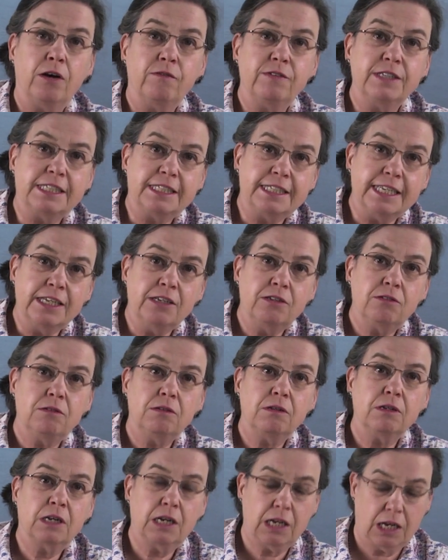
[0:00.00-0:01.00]
of a
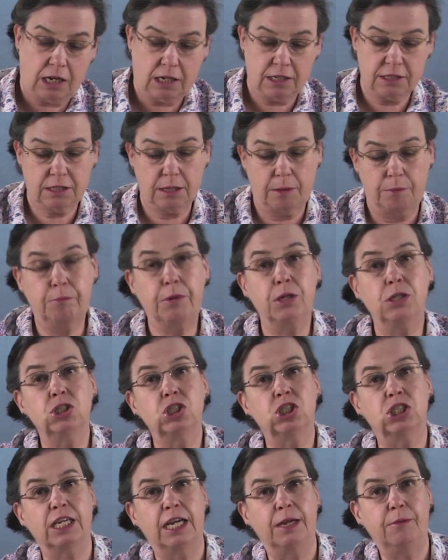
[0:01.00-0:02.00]
single glass
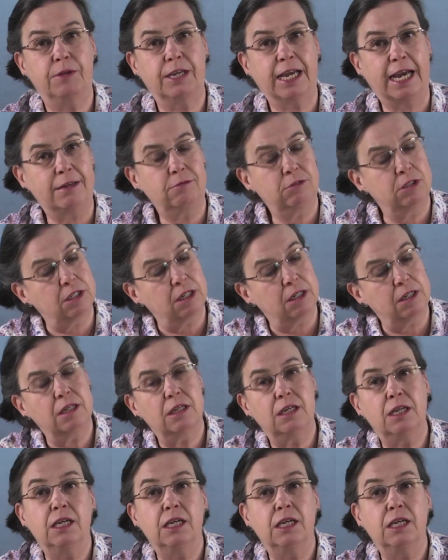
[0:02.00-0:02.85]
bun-shaped counter